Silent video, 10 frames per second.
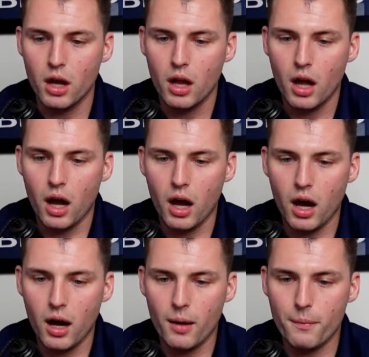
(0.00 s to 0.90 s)

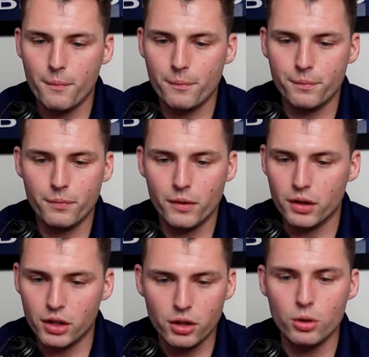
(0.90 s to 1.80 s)
um,
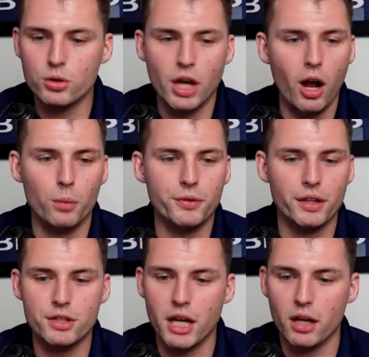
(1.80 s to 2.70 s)
huge help to
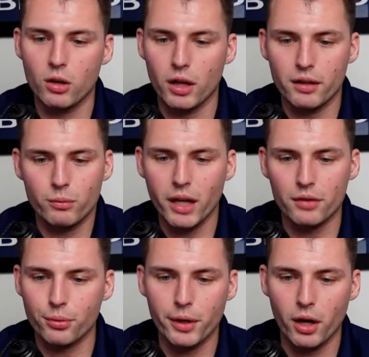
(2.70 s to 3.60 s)
the channel. And we
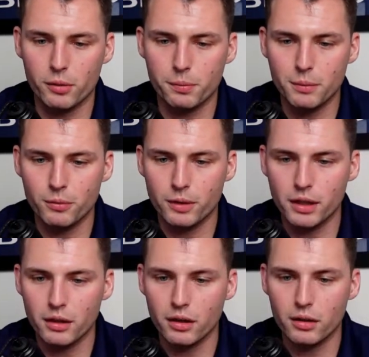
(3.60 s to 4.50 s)
got three hundred people in
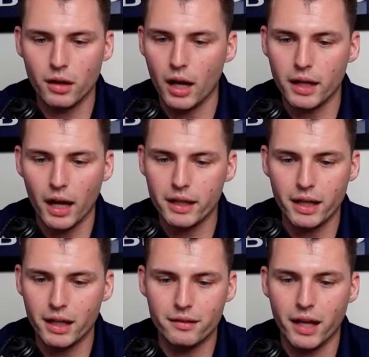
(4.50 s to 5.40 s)
here. I, I
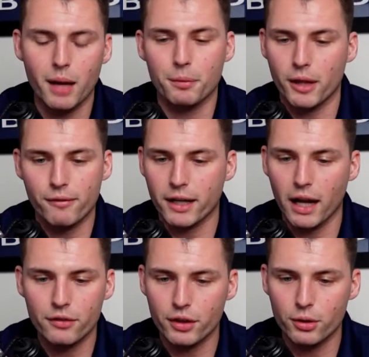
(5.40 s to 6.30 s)
can't believe it,
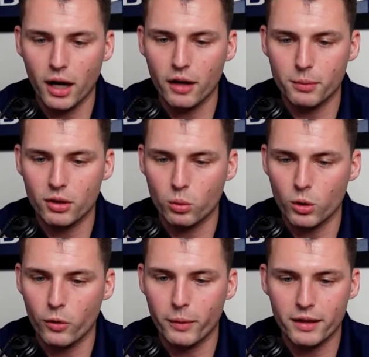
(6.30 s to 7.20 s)
guys. Like, you guys mean the
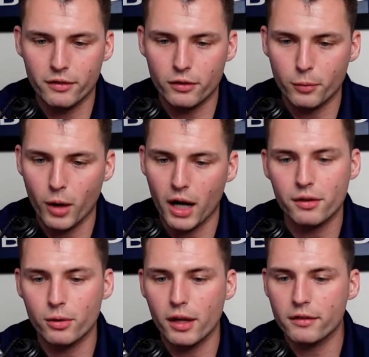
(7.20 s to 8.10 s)
world to me, and this is why I
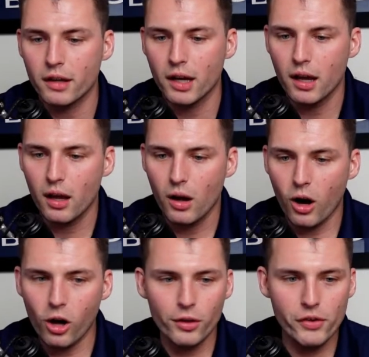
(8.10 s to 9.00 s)
do this
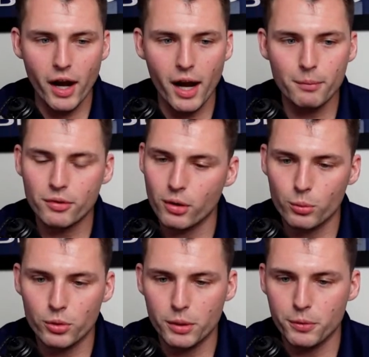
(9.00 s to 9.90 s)
all the time. So I
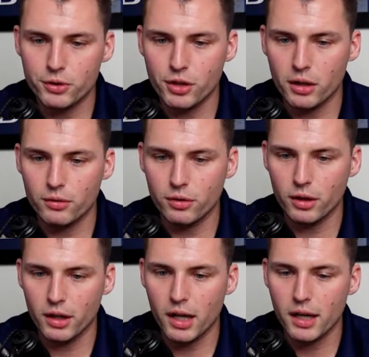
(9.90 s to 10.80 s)
really appreciate you
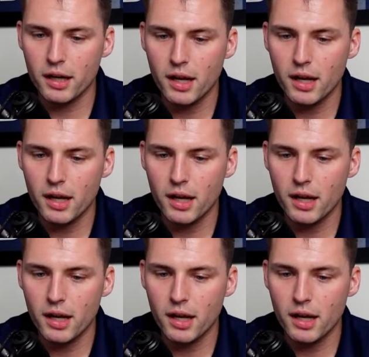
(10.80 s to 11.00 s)
tuning in.